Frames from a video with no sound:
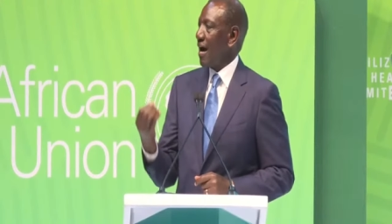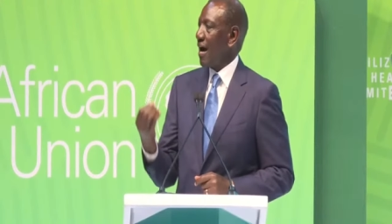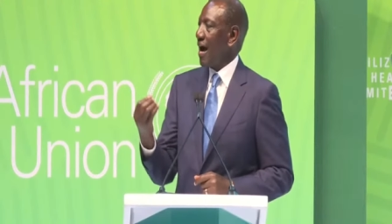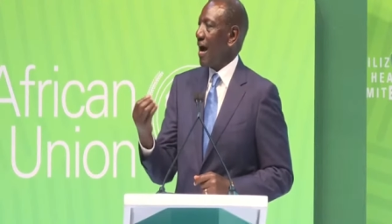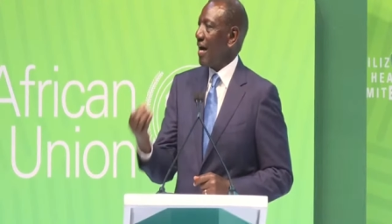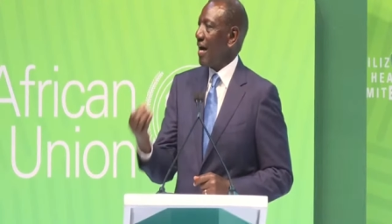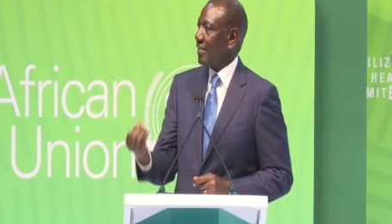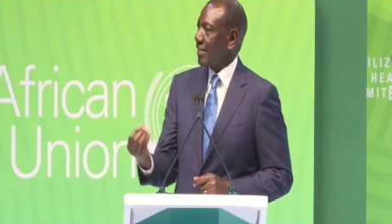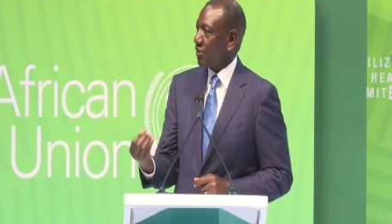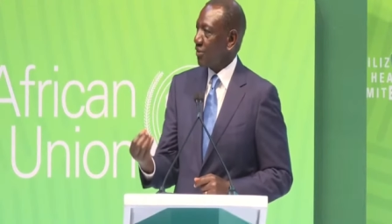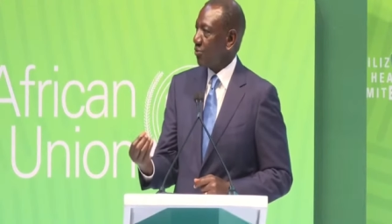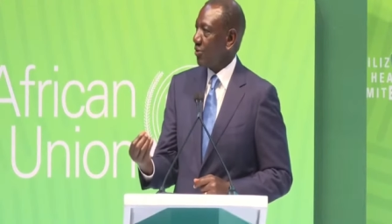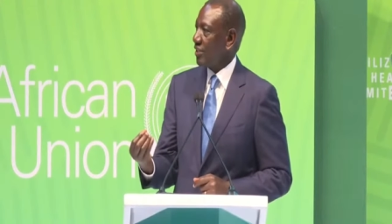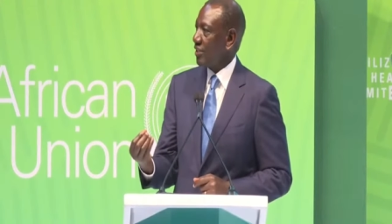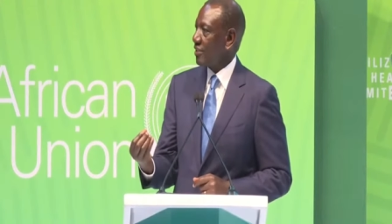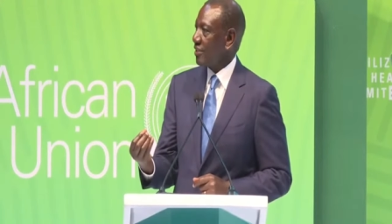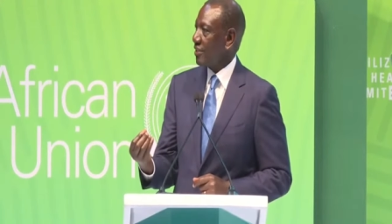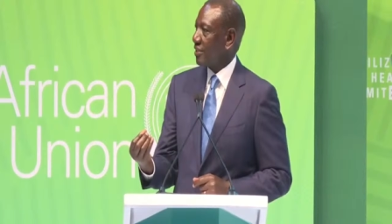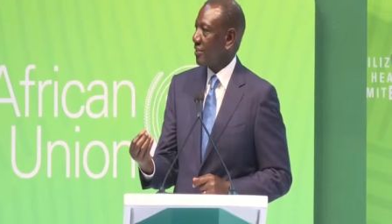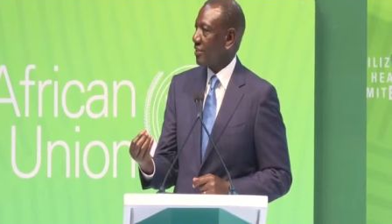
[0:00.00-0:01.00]

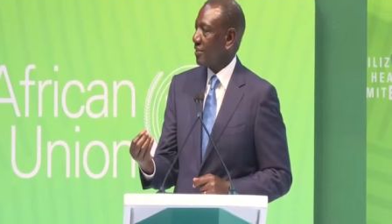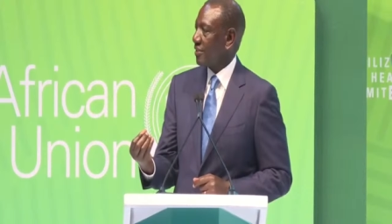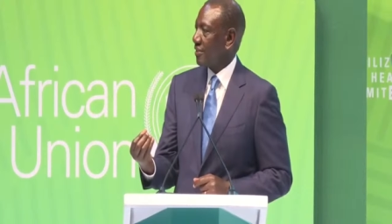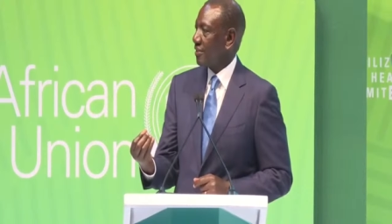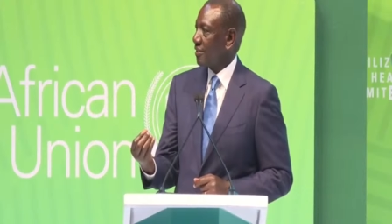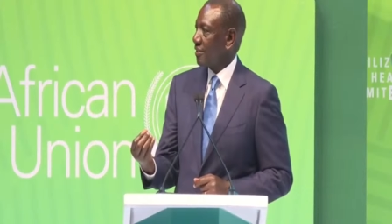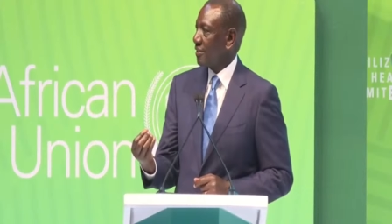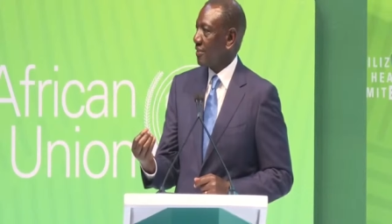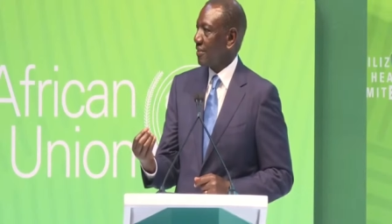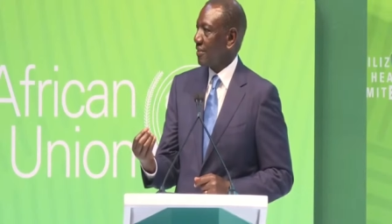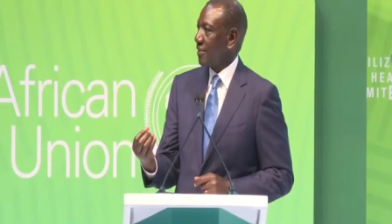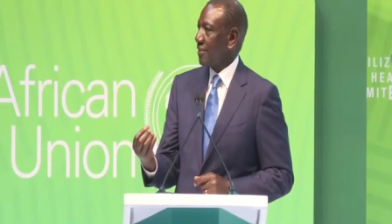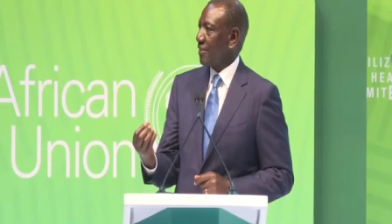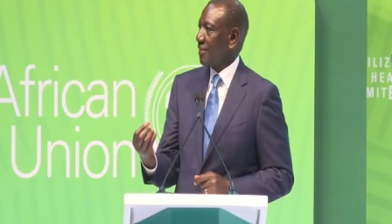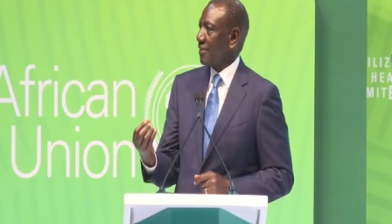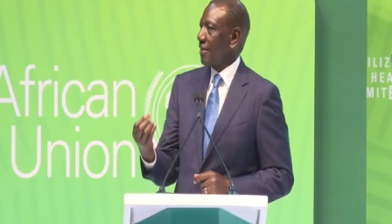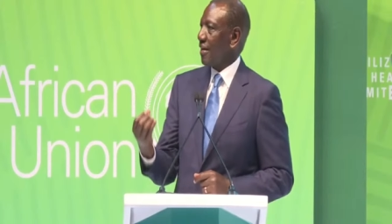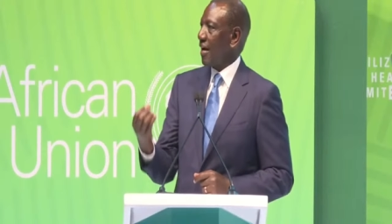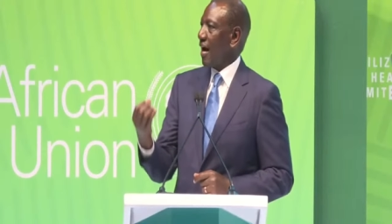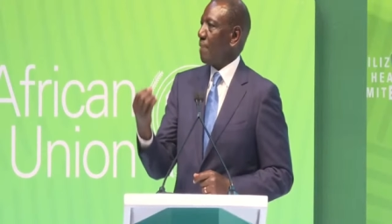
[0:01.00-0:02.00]
adequate,
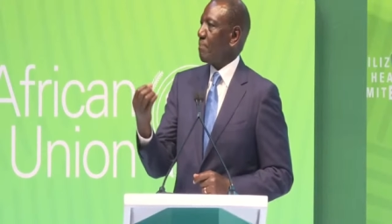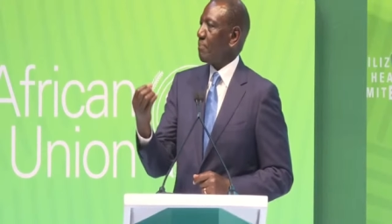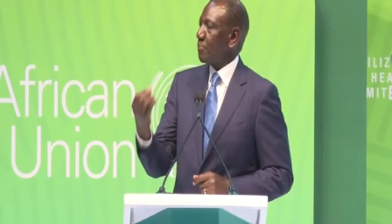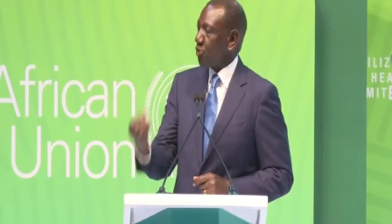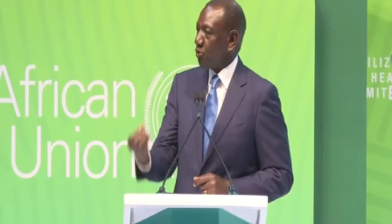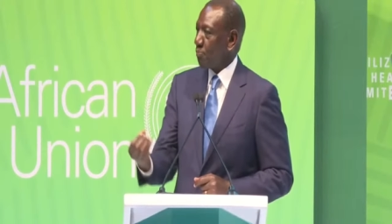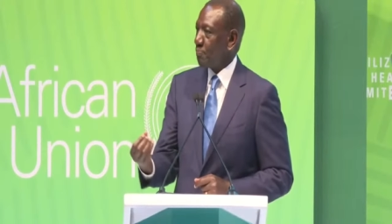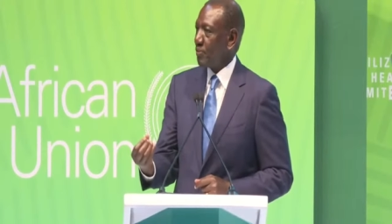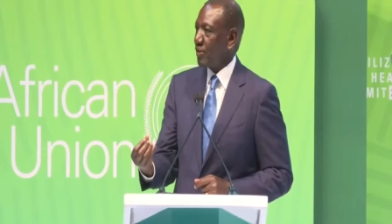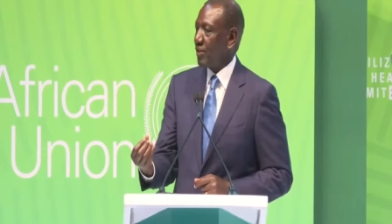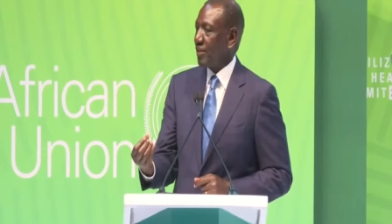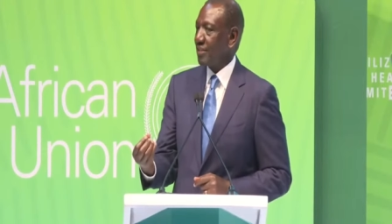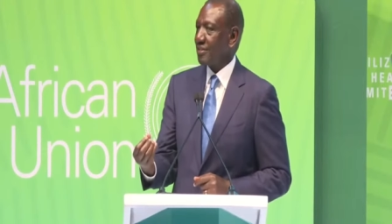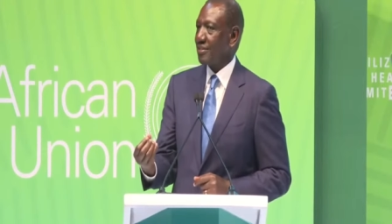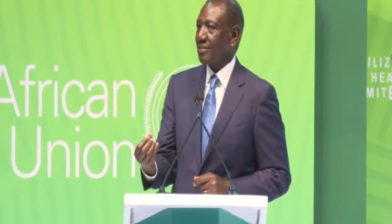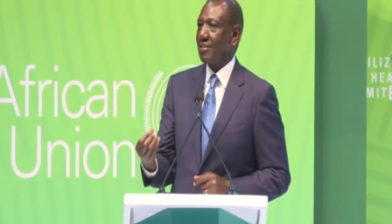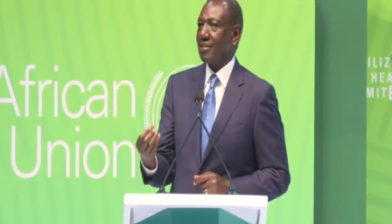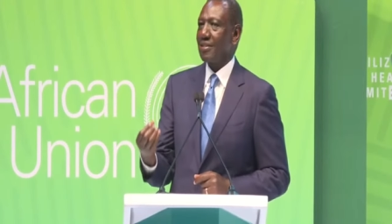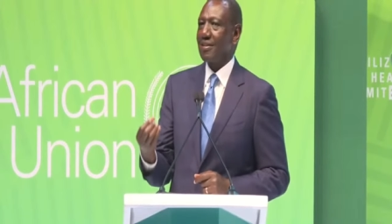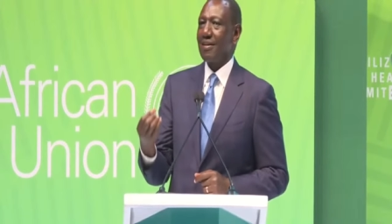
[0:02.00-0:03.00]

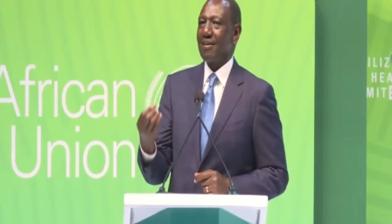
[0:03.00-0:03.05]
appropriate